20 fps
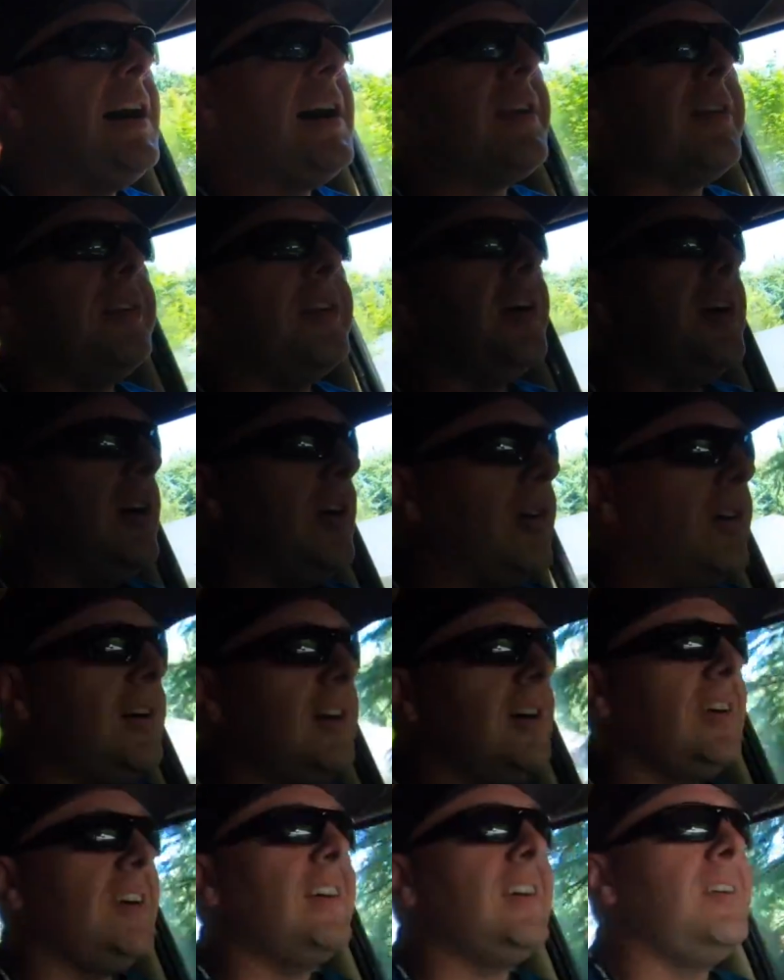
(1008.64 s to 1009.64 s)
I don't know.
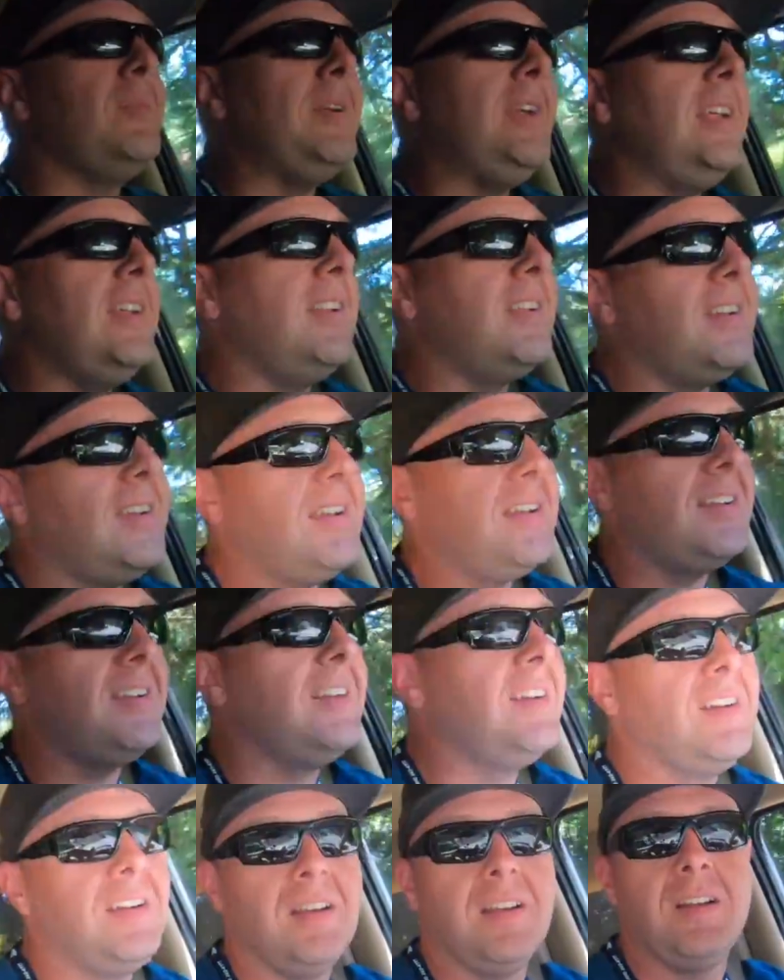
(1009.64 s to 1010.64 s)
I mean,
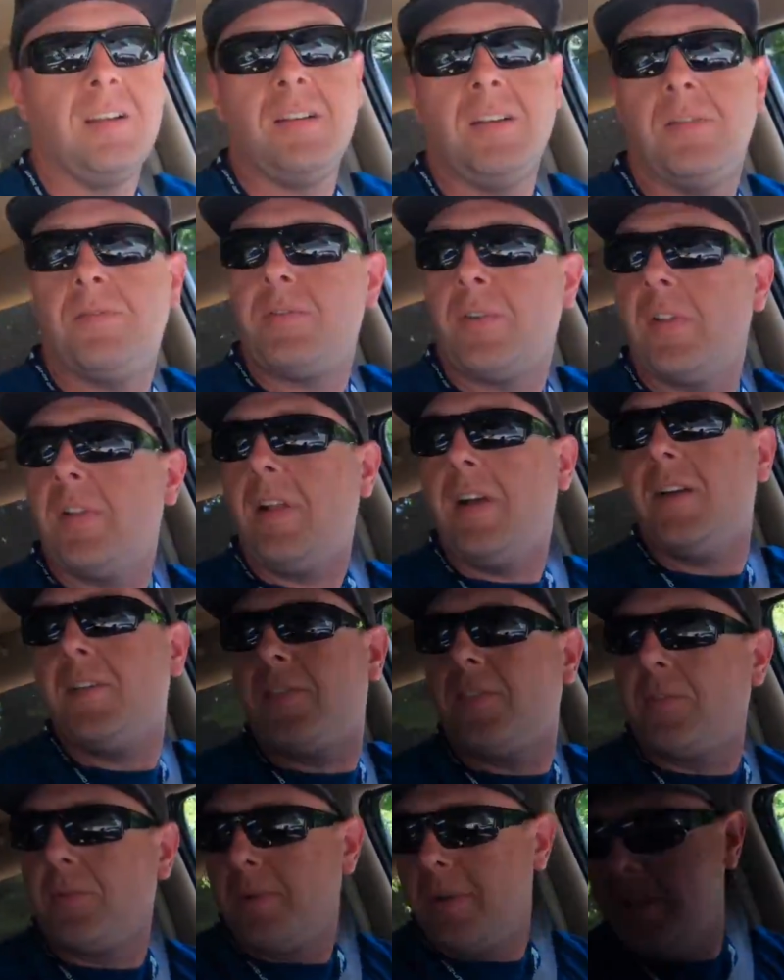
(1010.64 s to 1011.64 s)
for the
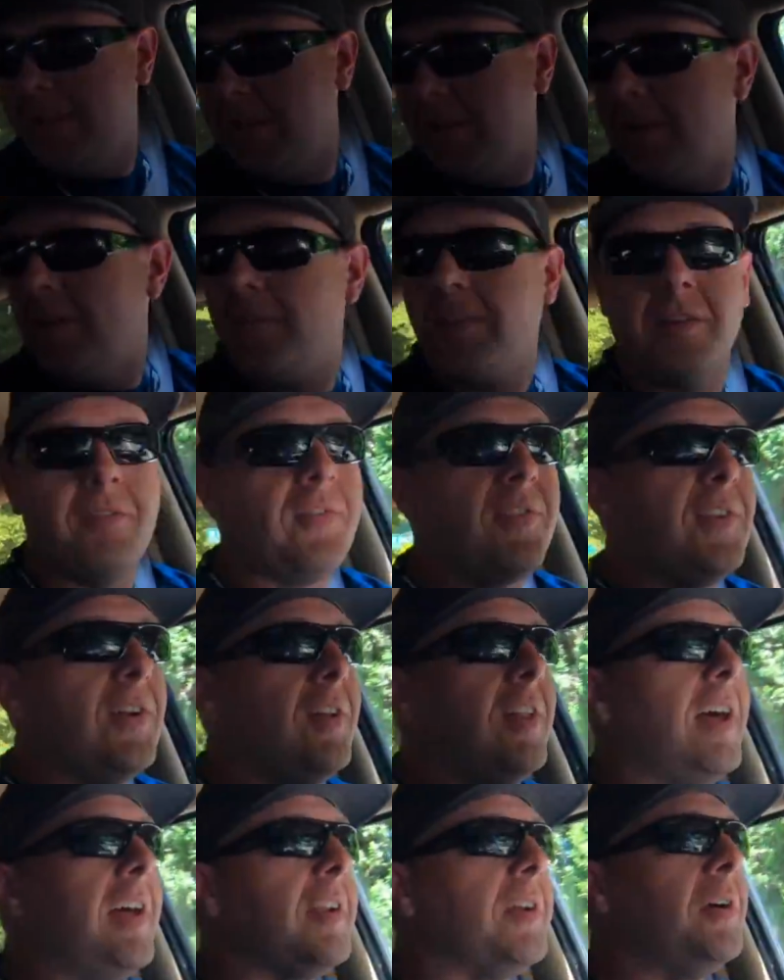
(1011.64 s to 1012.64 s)
last three years, I've
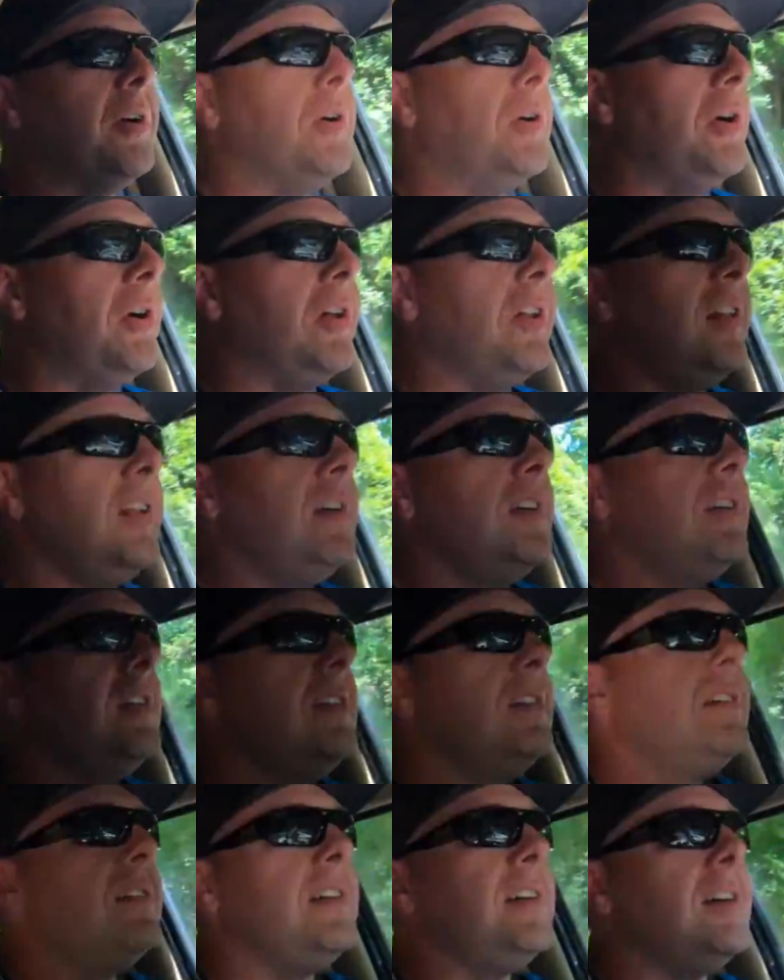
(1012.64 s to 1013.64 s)
still had a goal
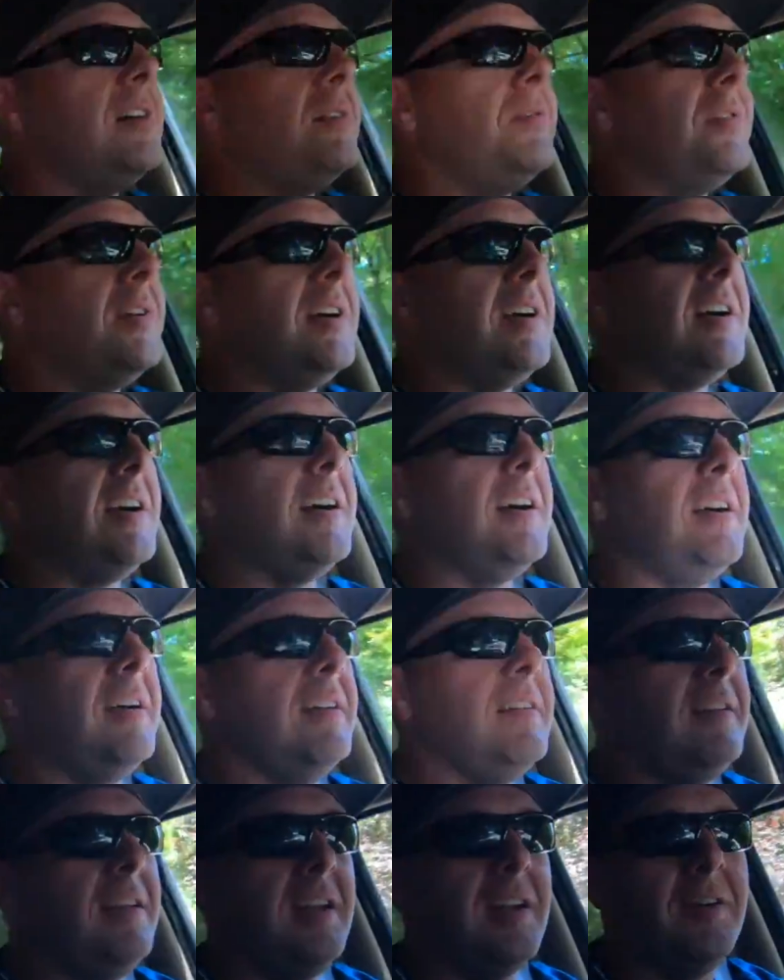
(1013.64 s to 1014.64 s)
of
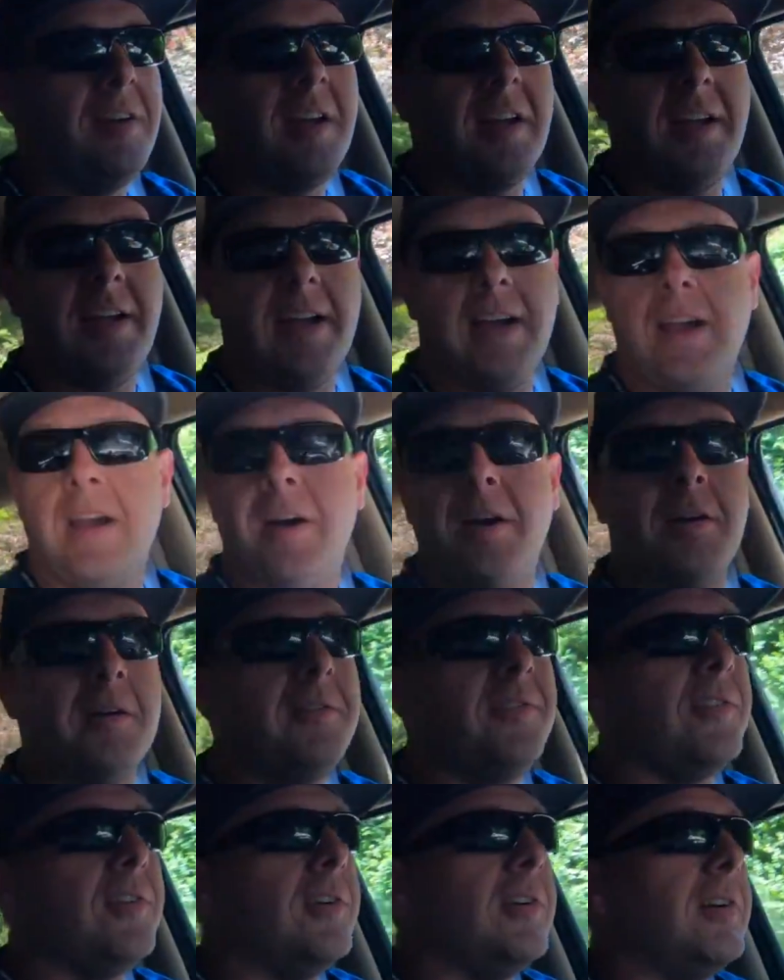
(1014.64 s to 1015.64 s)
uh, you know, getting a
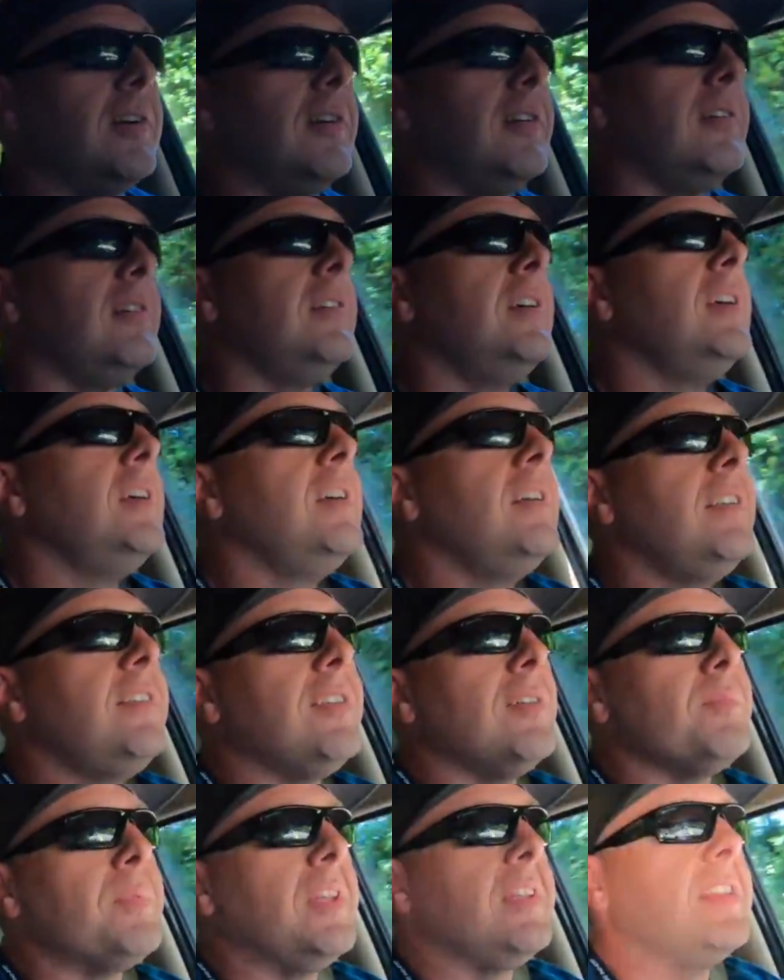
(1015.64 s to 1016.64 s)
house or
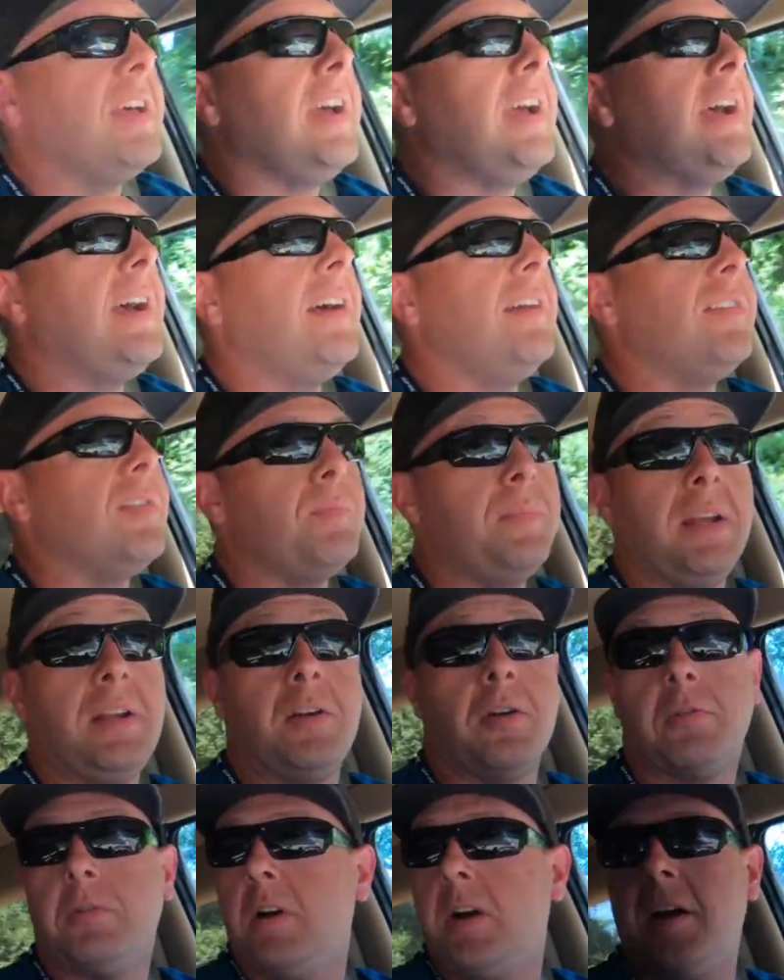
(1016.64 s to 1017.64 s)
something that has a
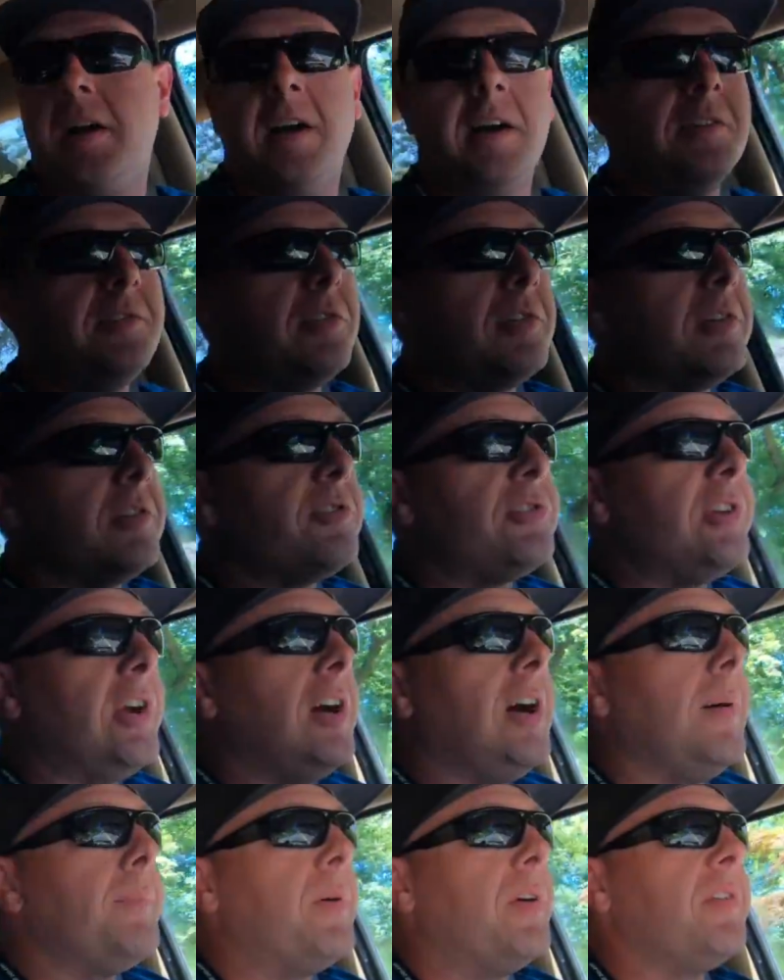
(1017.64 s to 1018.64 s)
big garage or a
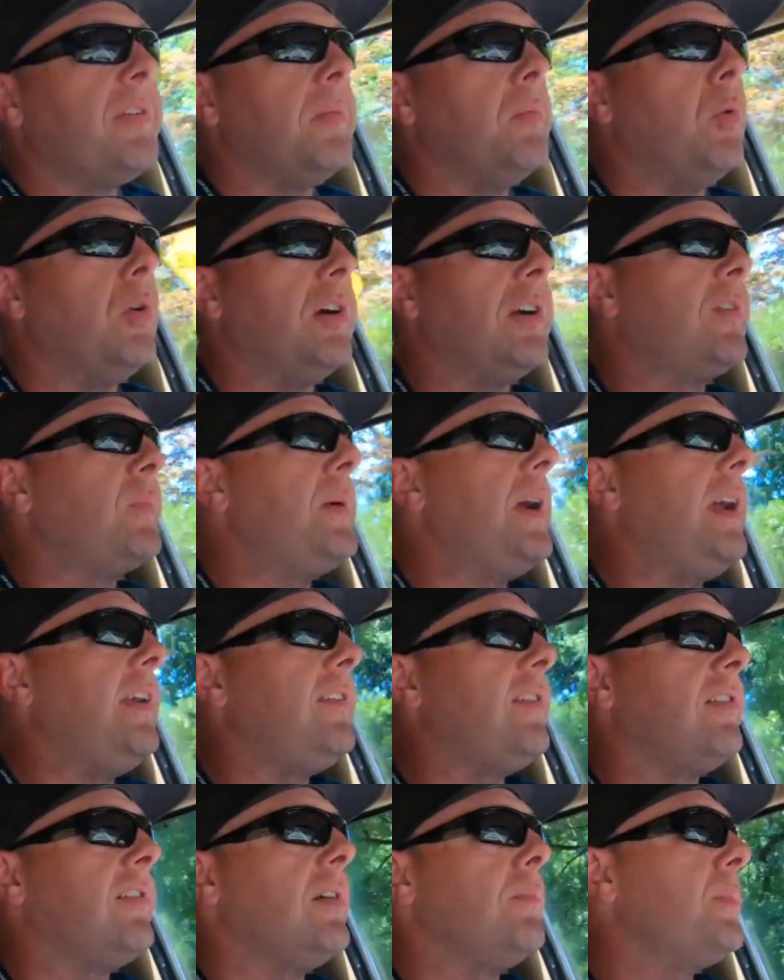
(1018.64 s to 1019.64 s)
shop or some
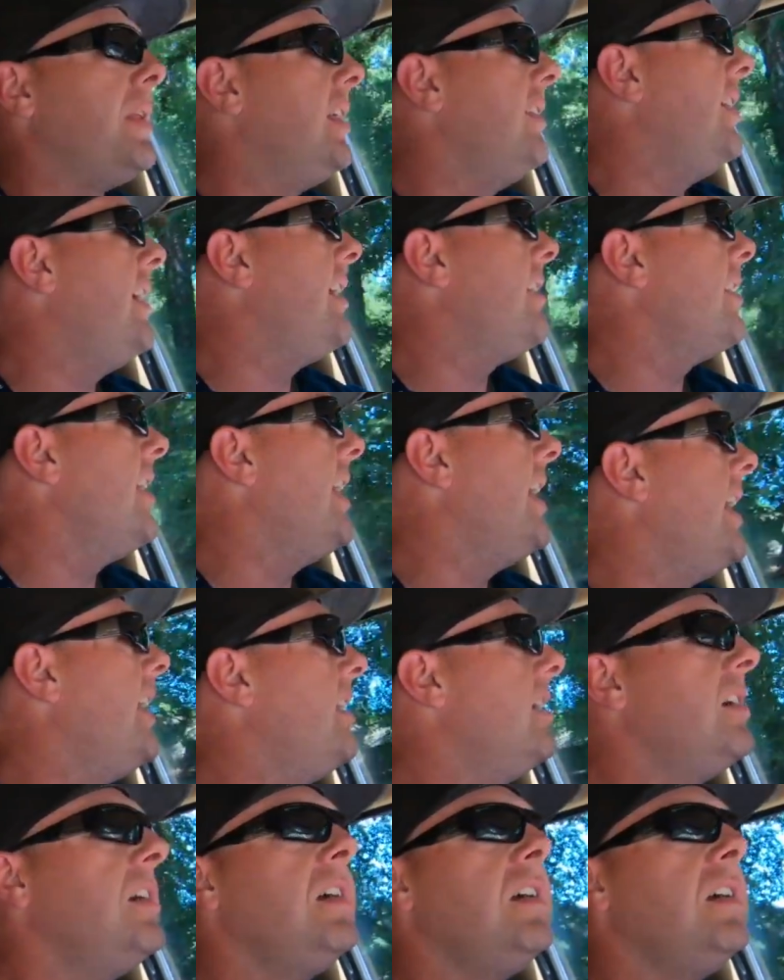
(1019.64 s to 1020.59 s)
workspace or something like that.